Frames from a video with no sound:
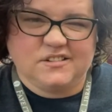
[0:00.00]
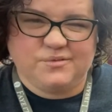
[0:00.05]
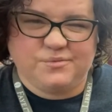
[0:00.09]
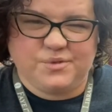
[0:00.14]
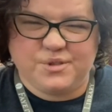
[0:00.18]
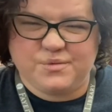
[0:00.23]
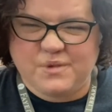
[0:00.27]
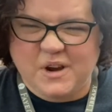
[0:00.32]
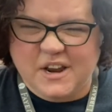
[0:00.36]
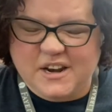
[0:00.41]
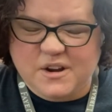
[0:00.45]

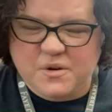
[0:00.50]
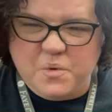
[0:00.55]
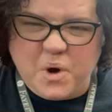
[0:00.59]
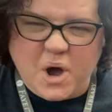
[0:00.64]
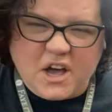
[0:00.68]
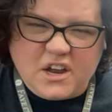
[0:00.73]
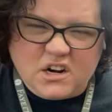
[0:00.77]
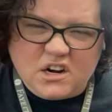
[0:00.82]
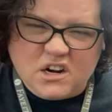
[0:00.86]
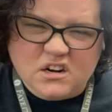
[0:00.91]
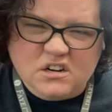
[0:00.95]
With running
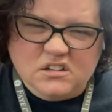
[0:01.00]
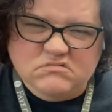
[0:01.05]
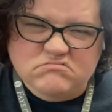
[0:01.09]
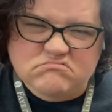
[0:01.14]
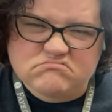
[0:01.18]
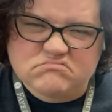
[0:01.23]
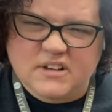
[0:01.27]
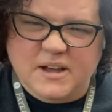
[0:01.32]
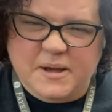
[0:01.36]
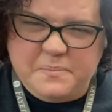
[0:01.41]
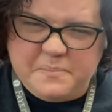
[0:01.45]
water?
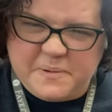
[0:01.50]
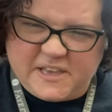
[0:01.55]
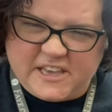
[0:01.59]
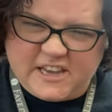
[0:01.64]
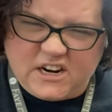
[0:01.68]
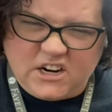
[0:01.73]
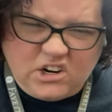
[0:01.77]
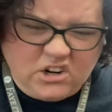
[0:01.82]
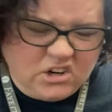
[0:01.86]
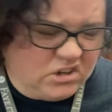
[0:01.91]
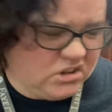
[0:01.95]
Up
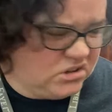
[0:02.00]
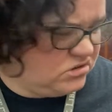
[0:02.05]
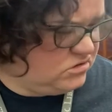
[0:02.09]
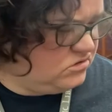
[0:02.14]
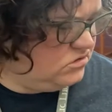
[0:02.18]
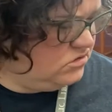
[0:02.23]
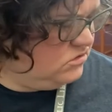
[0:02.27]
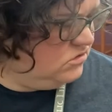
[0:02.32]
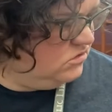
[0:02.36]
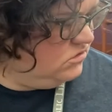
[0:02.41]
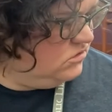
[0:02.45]
here?"
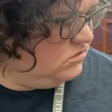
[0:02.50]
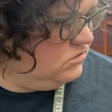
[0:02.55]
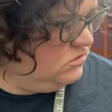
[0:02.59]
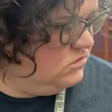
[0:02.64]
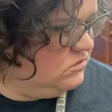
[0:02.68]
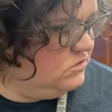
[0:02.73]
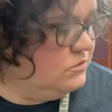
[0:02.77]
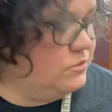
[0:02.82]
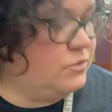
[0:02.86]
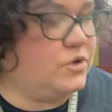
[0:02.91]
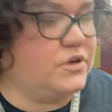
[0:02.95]

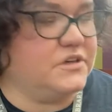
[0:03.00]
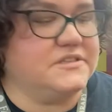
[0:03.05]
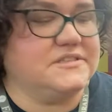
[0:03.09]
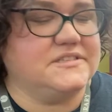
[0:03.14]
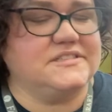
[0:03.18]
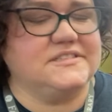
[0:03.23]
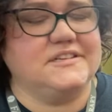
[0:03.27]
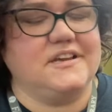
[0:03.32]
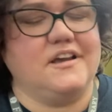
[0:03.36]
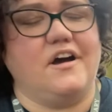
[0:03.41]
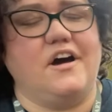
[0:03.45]
Warren
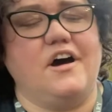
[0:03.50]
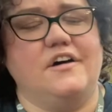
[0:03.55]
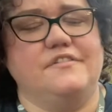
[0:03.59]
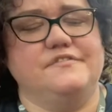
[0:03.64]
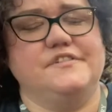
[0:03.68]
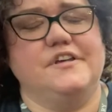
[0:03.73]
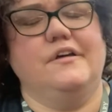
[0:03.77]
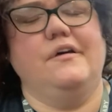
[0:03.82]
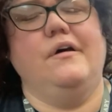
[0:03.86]
scoffed.